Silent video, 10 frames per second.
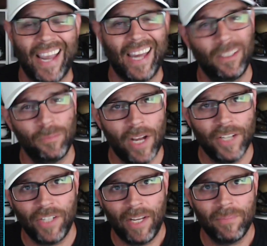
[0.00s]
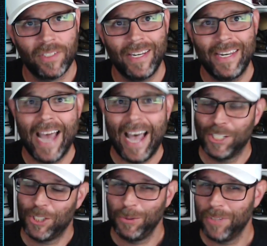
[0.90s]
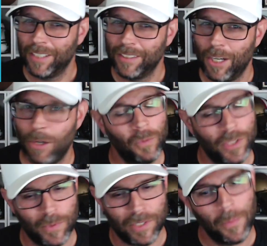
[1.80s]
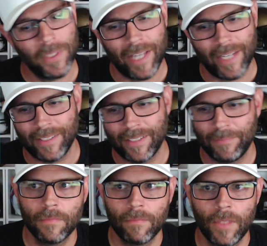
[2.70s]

I got a LeBron James not too long ago, which was always nice.